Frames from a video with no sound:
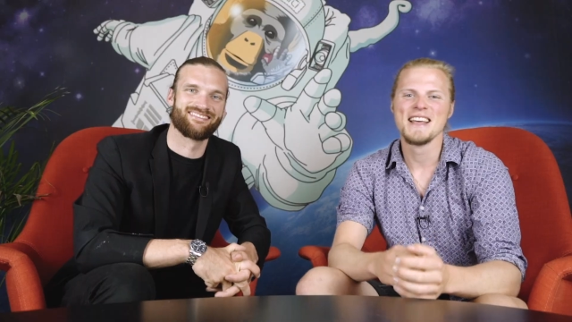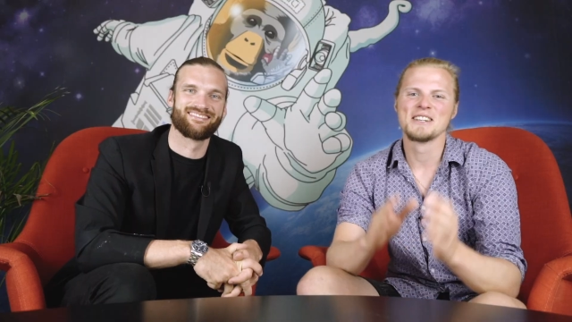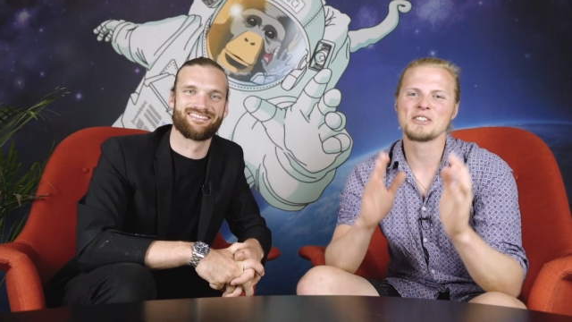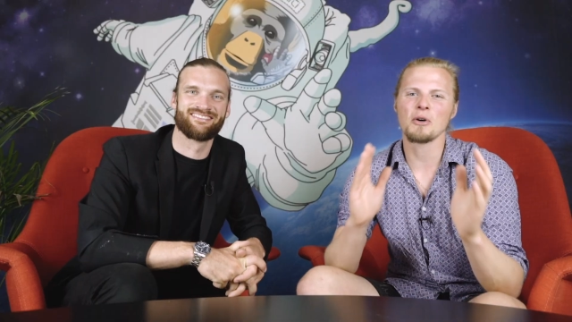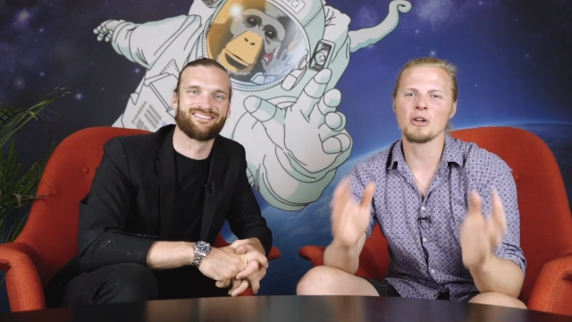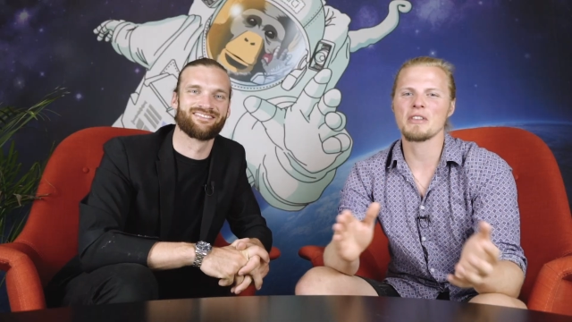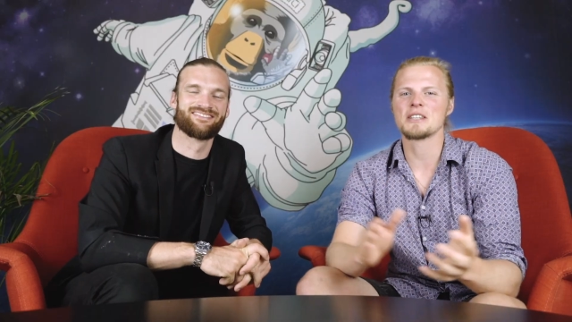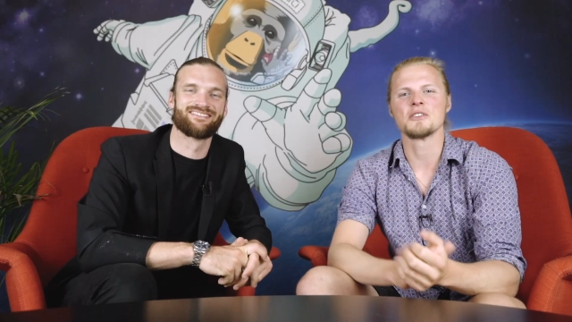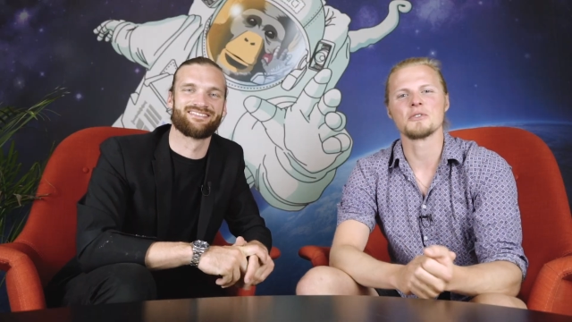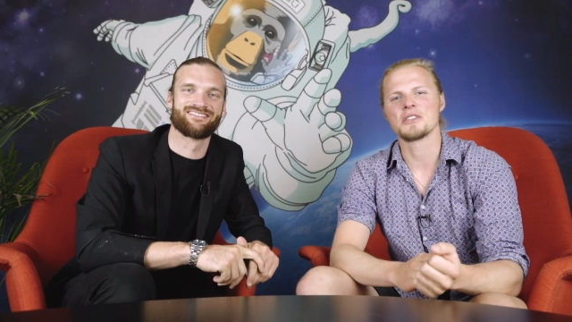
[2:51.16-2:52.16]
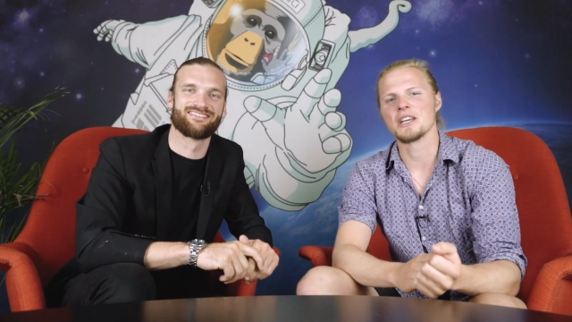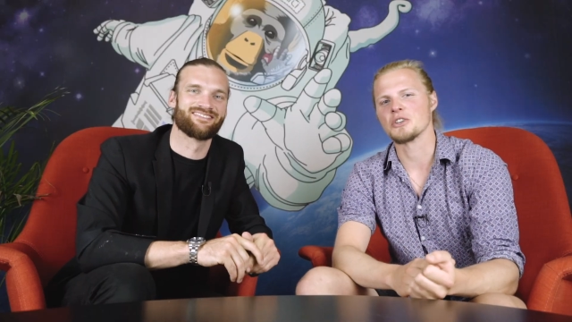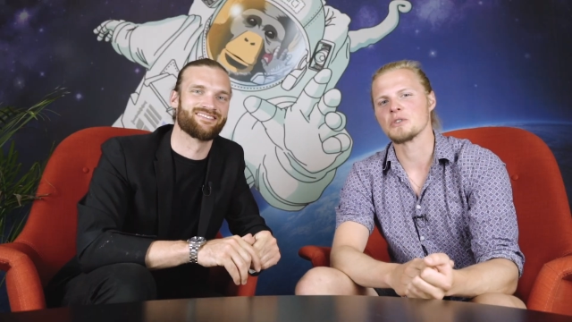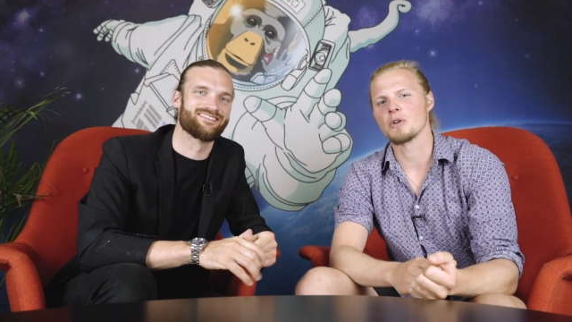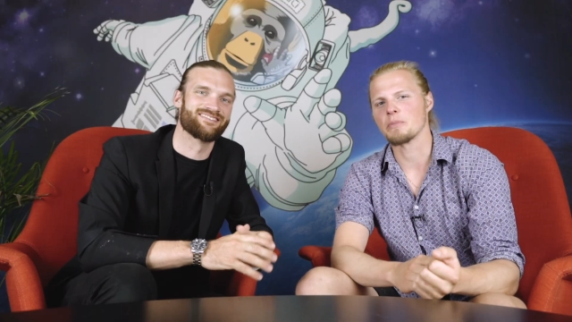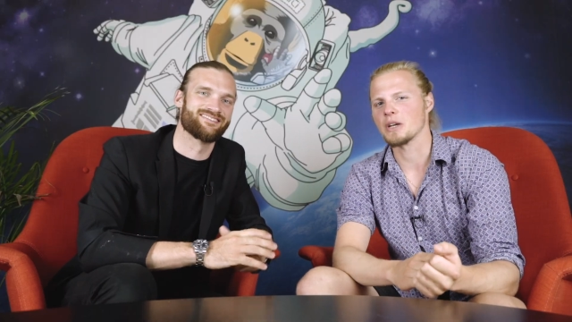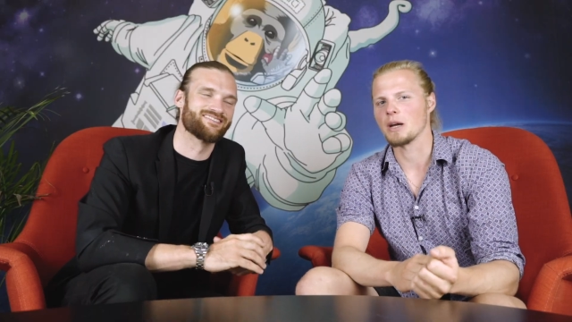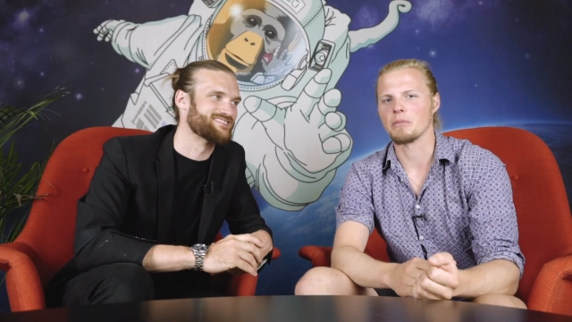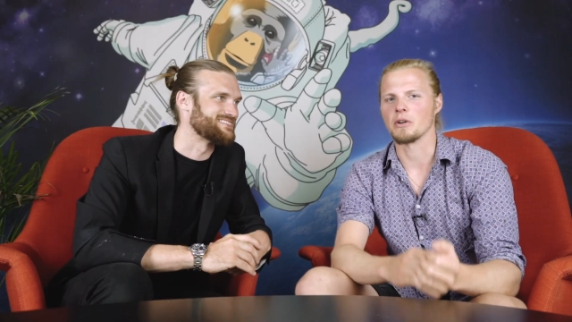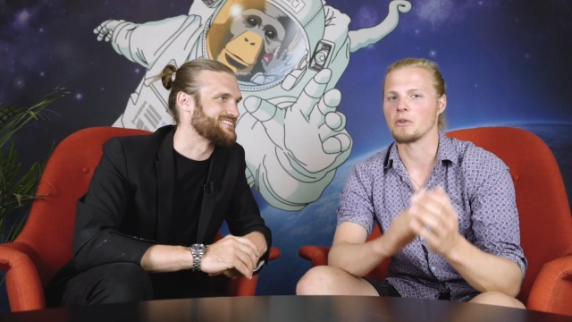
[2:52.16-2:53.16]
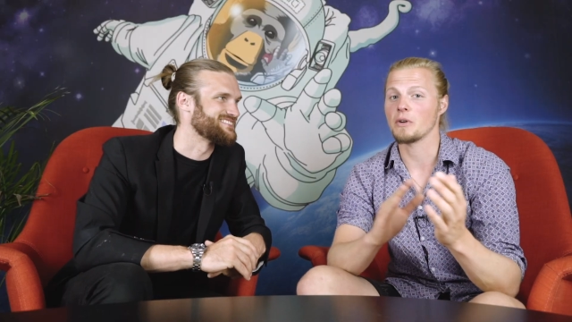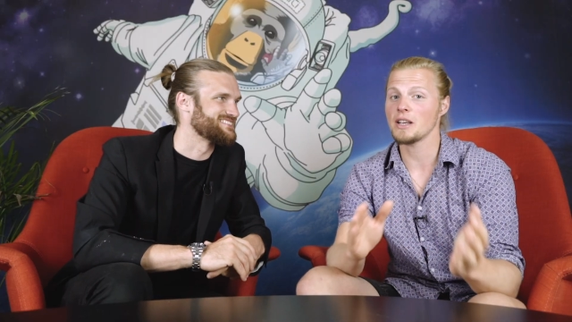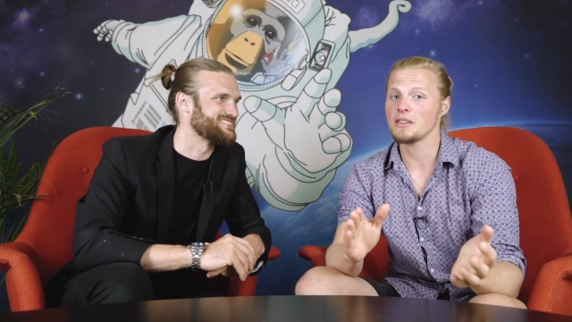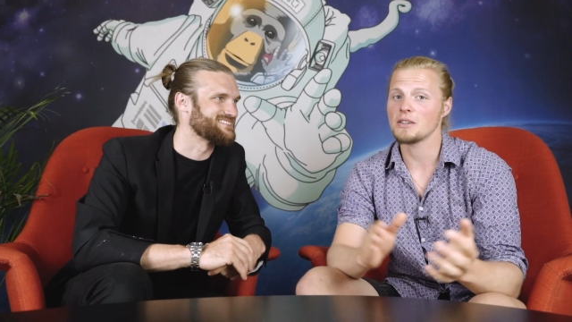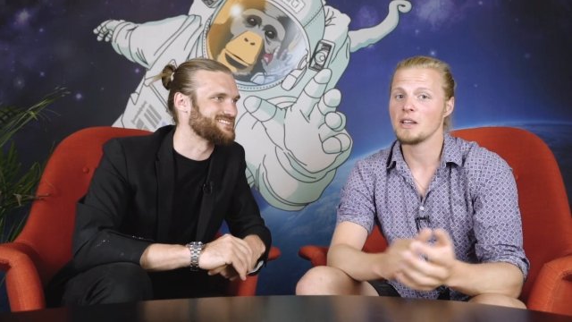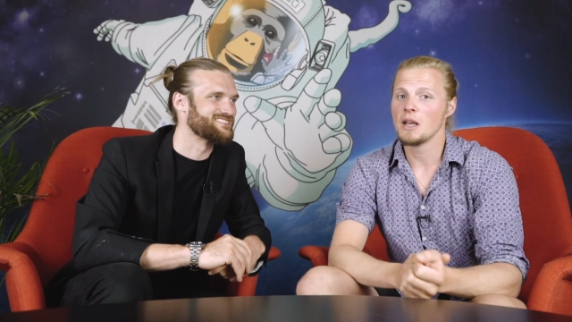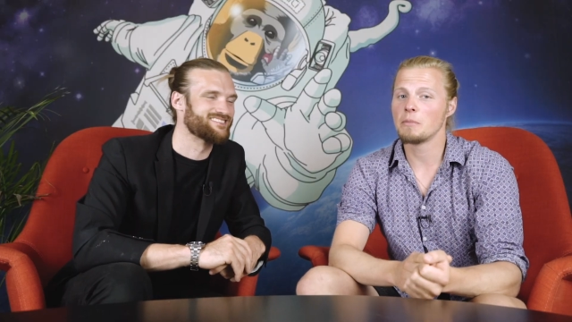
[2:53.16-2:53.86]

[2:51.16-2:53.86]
Speaker 1: So all of these new stations popping up are great.